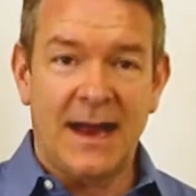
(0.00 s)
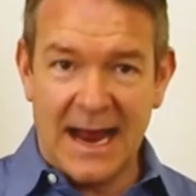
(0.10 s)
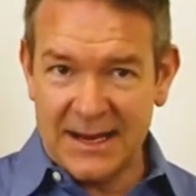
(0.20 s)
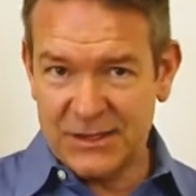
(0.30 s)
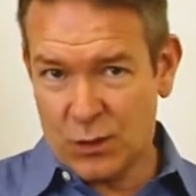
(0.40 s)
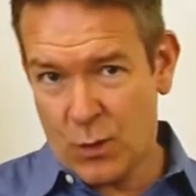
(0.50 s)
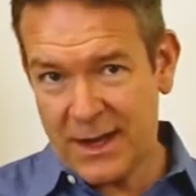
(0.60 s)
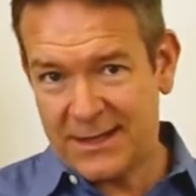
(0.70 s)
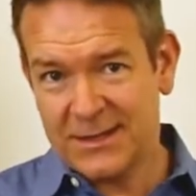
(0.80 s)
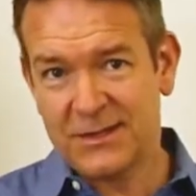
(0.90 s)
As a
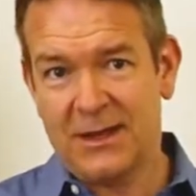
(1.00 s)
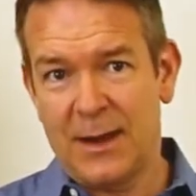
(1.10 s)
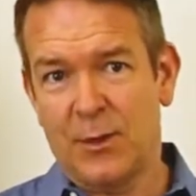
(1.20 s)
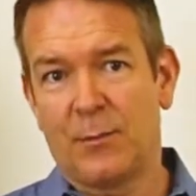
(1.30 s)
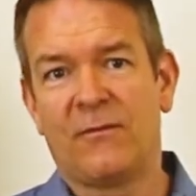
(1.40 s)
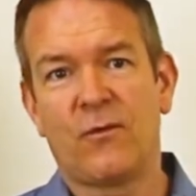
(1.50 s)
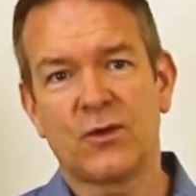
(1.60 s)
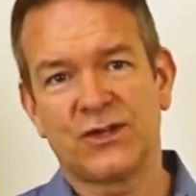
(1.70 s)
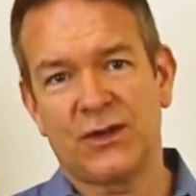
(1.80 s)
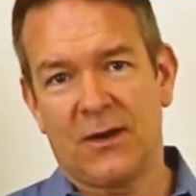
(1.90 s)
quick disclaimer before
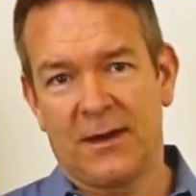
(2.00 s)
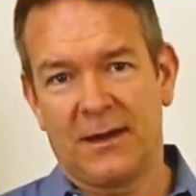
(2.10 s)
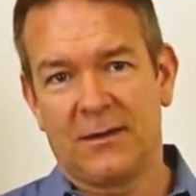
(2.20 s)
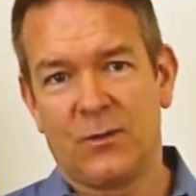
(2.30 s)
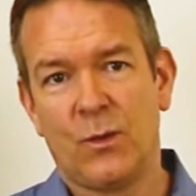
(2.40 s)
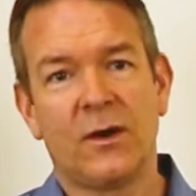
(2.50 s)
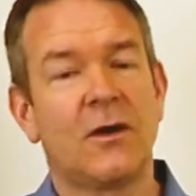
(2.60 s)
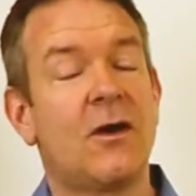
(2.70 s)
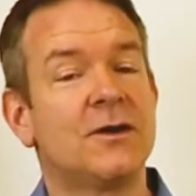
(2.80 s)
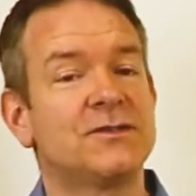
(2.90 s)
starting, we're
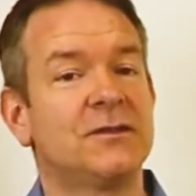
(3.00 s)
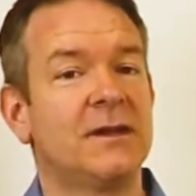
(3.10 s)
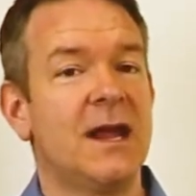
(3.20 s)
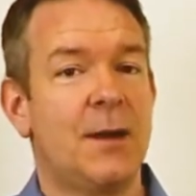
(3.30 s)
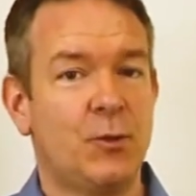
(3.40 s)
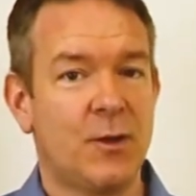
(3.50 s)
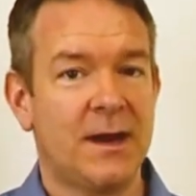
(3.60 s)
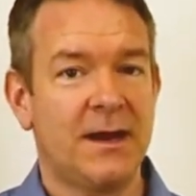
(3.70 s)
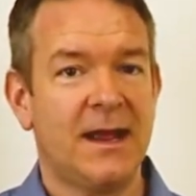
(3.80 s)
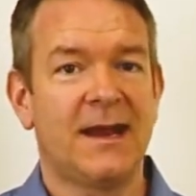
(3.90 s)
constantly
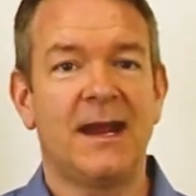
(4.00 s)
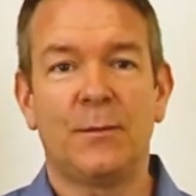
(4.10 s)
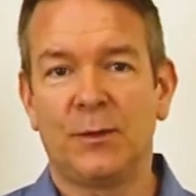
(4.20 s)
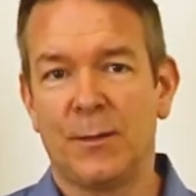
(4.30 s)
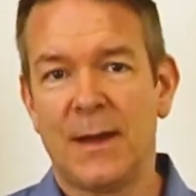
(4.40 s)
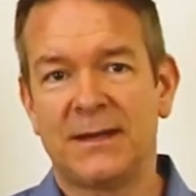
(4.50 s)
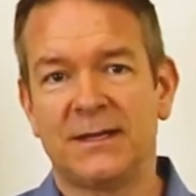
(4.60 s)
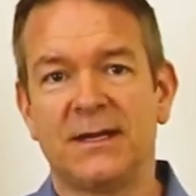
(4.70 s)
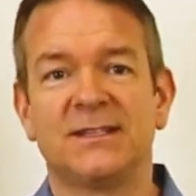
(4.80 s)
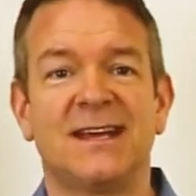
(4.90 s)
upgrading and
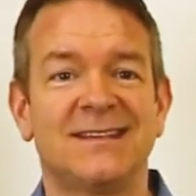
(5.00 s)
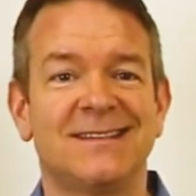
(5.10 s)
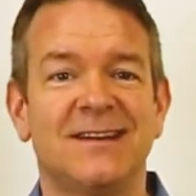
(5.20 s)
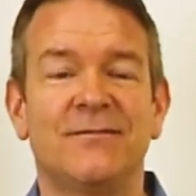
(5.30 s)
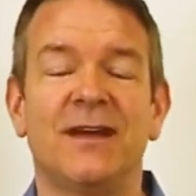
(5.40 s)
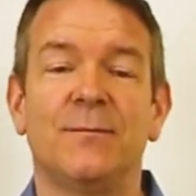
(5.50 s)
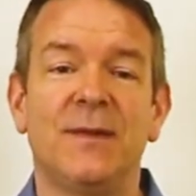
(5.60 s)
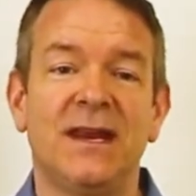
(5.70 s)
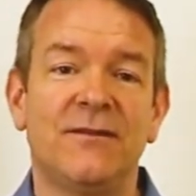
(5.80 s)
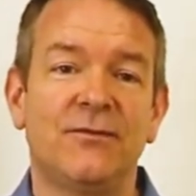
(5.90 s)
implementing sensitive and
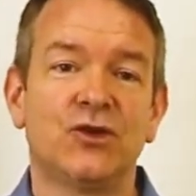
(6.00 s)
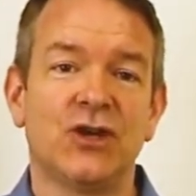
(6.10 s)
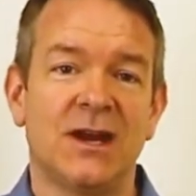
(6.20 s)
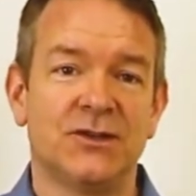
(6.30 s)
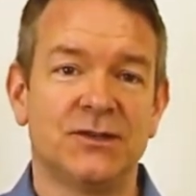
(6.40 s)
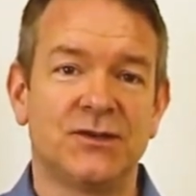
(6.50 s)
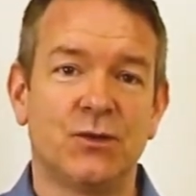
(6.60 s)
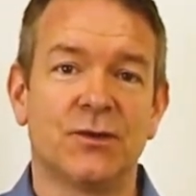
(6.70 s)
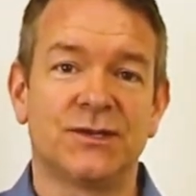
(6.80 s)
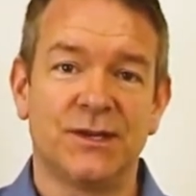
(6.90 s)
meaningful changes to
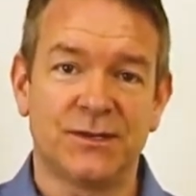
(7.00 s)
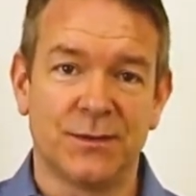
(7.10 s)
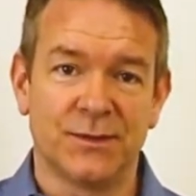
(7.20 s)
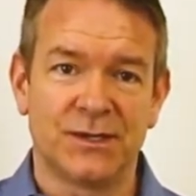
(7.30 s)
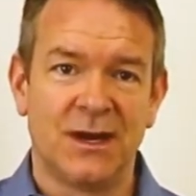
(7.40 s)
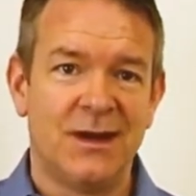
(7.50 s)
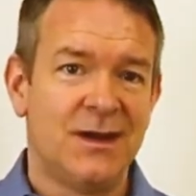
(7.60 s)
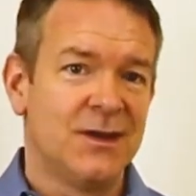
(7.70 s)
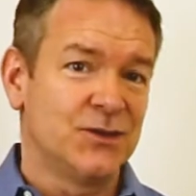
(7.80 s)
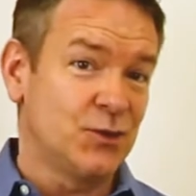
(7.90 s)
our systems,
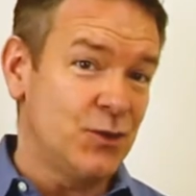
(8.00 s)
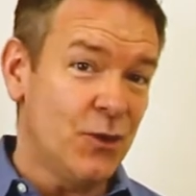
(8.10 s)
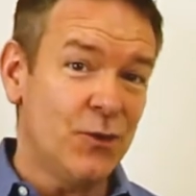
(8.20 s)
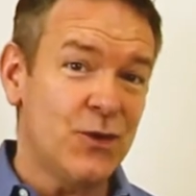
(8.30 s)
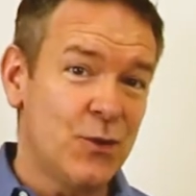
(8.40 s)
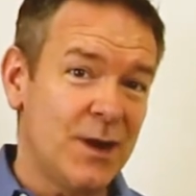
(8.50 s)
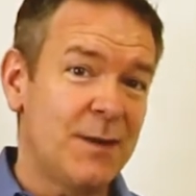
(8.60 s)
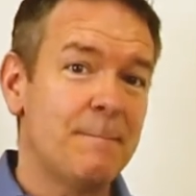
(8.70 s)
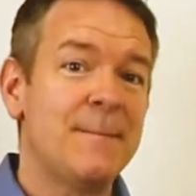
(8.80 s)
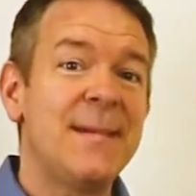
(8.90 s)
so your
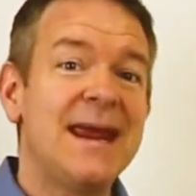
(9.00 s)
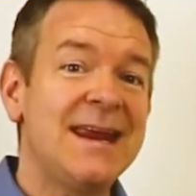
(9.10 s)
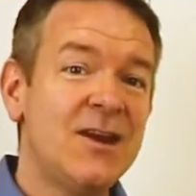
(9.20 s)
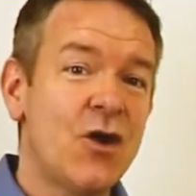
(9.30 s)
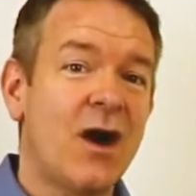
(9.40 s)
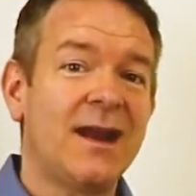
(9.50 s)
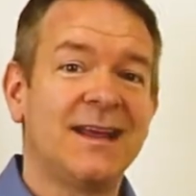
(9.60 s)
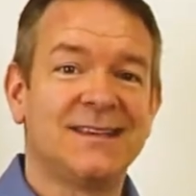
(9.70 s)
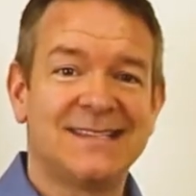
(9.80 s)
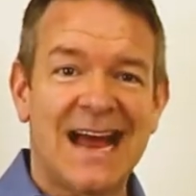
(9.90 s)
unit may not
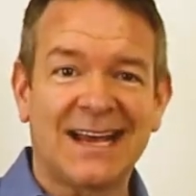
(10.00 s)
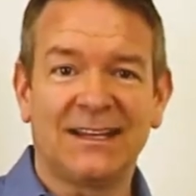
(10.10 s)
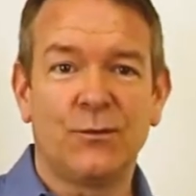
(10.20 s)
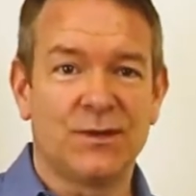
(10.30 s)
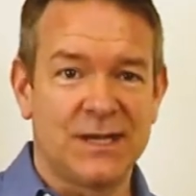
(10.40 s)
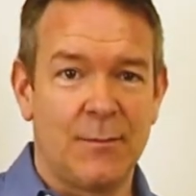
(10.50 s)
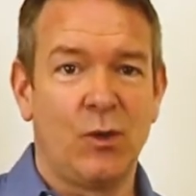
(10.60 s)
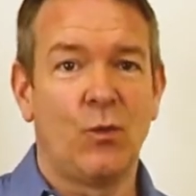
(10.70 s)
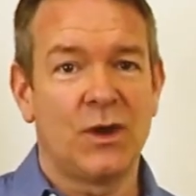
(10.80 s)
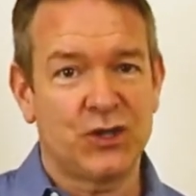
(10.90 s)
exactly
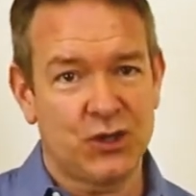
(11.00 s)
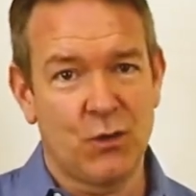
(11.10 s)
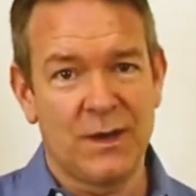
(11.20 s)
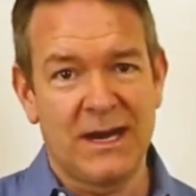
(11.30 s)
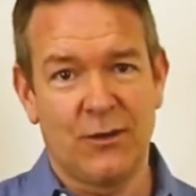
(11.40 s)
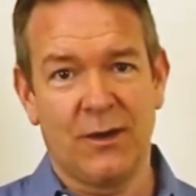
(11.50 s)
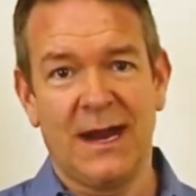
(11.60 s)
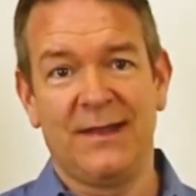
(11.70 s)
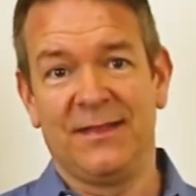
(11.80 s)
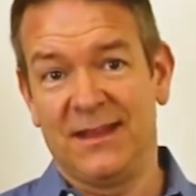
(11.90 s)
resemble what's shown here
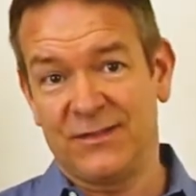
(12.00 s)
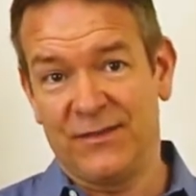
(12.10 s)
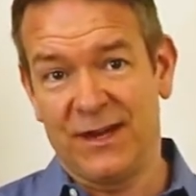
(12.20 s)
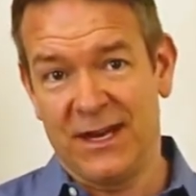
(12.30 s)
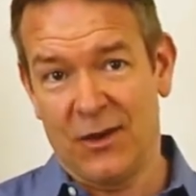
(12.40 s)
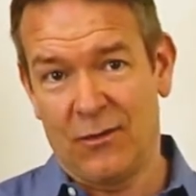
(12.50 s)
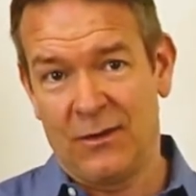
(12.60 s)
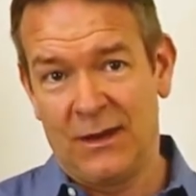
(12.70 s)
in this video.